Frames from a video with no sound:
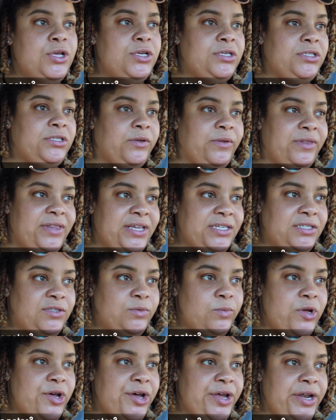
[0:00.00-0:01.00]
So this
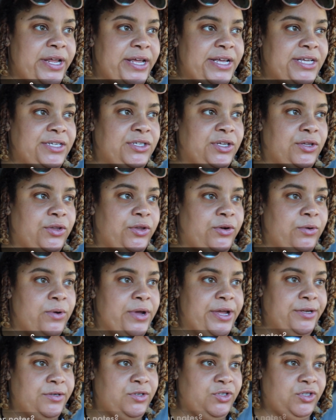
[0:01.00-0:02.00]
one is a little
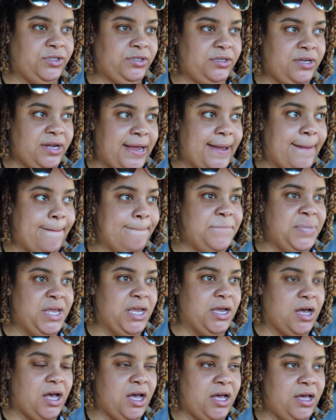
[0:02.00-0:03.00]
interesting
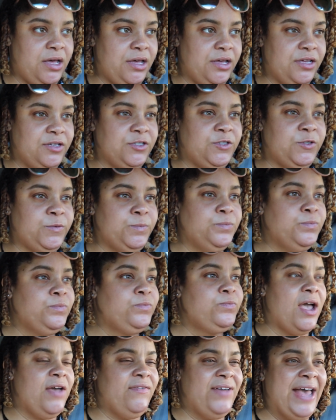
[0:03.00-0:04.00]
because
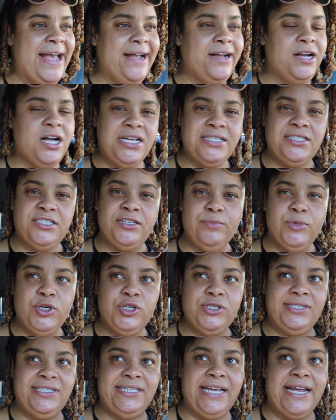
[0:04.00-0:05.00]
I've had
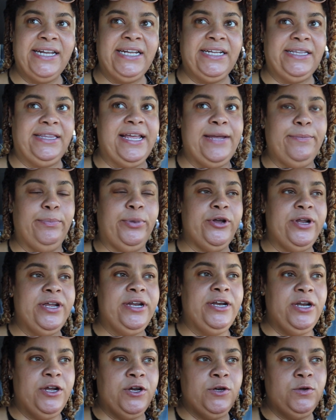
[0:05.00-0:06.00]
customers say that they put
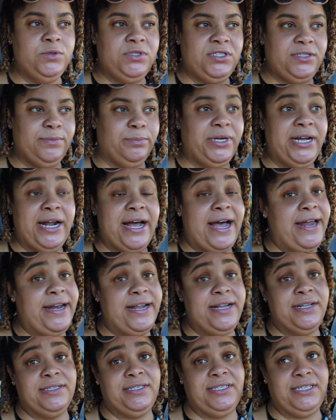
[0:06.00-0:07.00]
in notes, but I
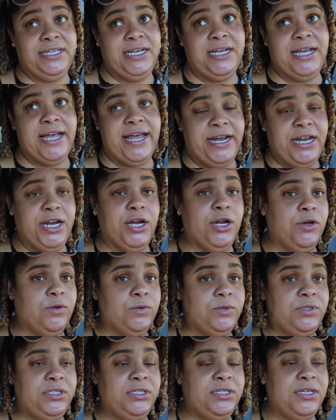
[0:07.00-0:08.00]
didn't see any
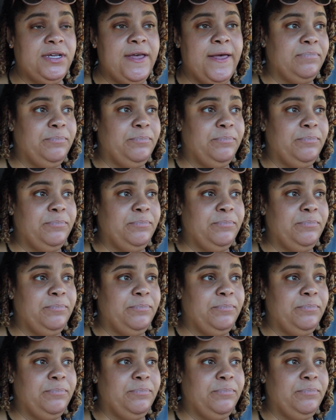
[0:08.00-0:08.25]
notes.